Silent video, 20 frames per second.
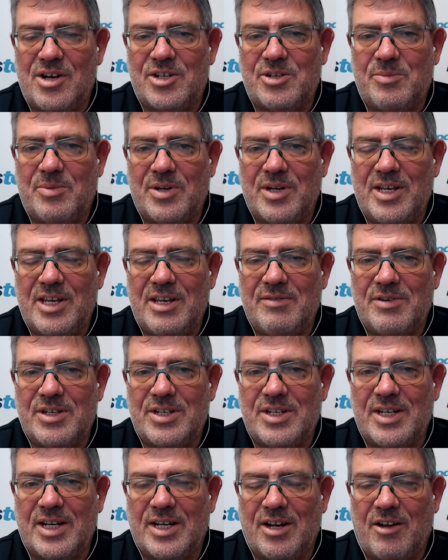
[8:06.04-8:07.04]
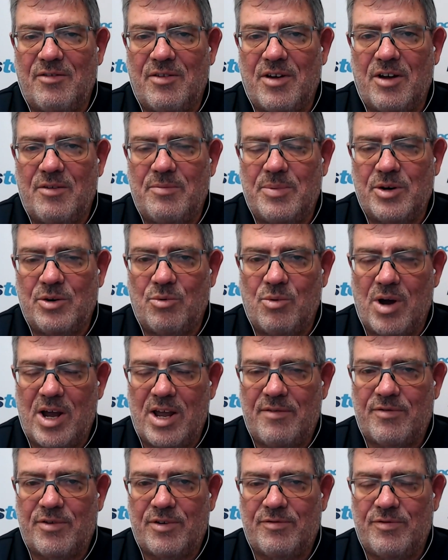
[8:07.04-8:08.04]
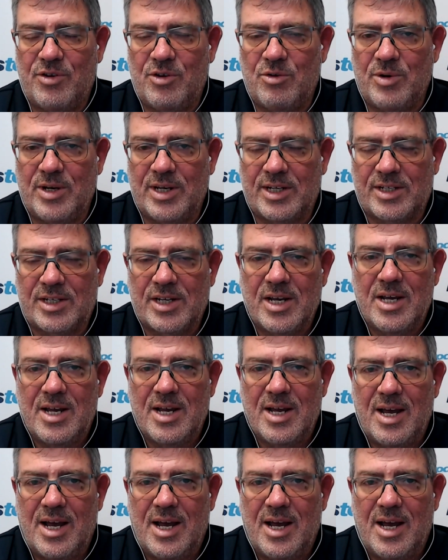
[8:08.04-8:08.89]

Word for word: hard to believe, isn't it? I've I've been away for a few weeks,